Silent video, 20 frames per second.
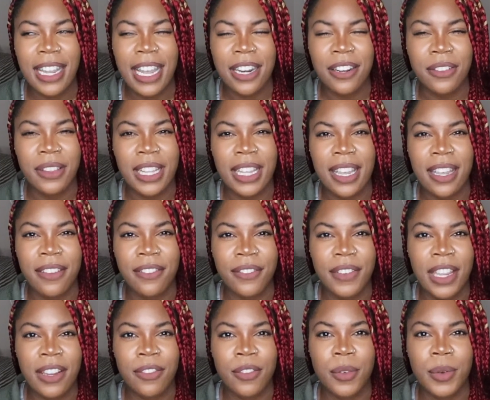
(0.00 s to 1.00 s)
I don't think I've
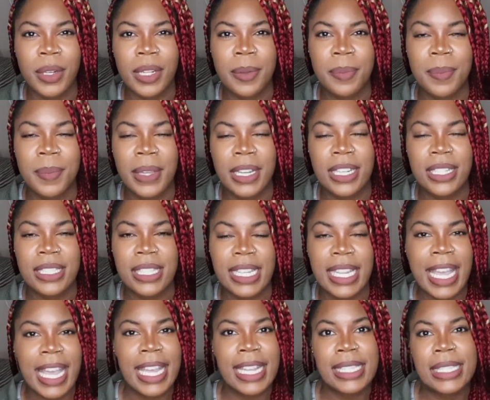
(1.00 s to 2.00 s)
ever really been into
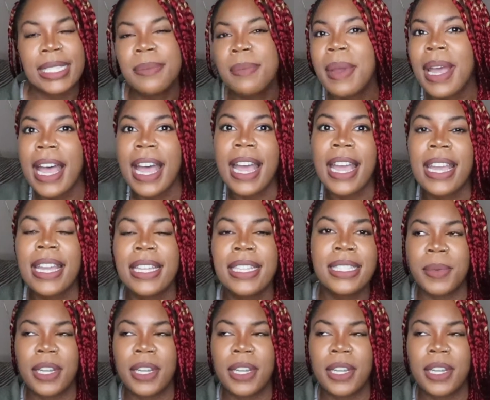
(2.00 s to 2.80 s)
cakes and pies,